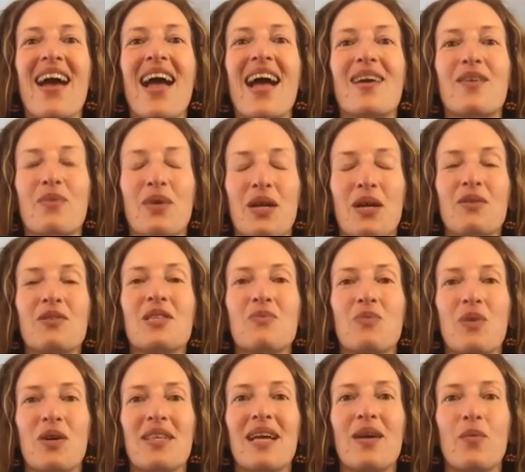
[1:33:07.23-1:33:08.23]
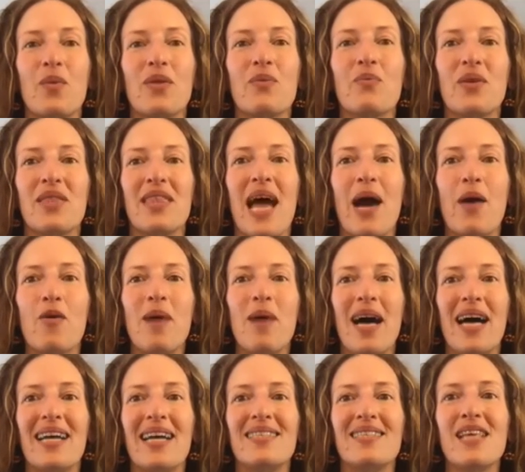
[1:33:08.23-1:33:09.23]
And we go somewhere like with our
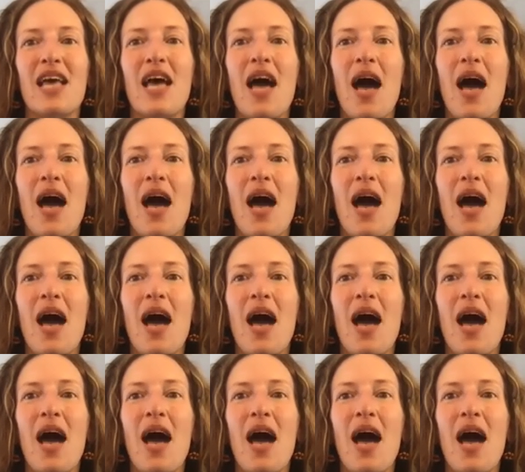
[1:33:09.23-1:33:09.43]
minds.